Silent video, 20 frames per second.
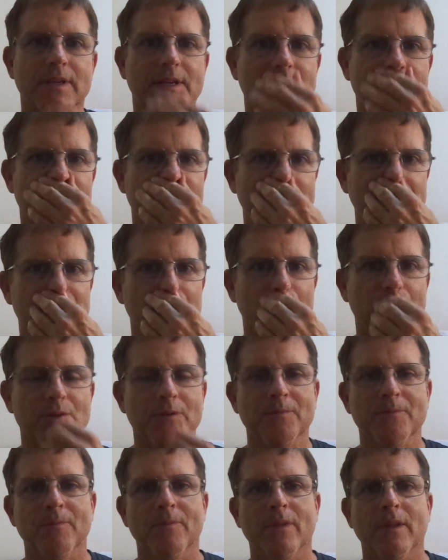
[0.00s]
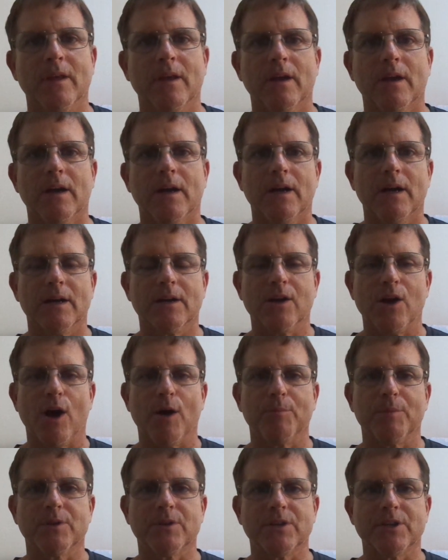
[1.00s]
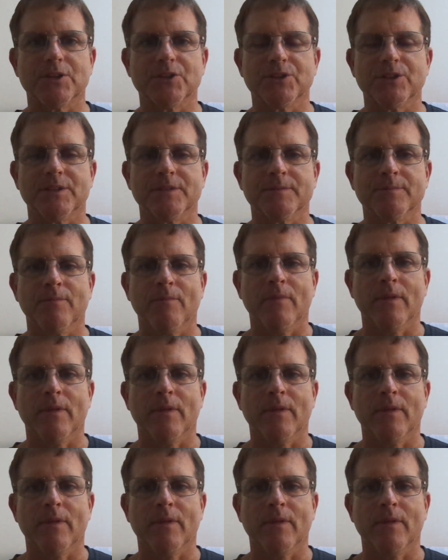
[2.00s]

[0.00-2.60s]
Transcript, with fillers: individual uh, competition.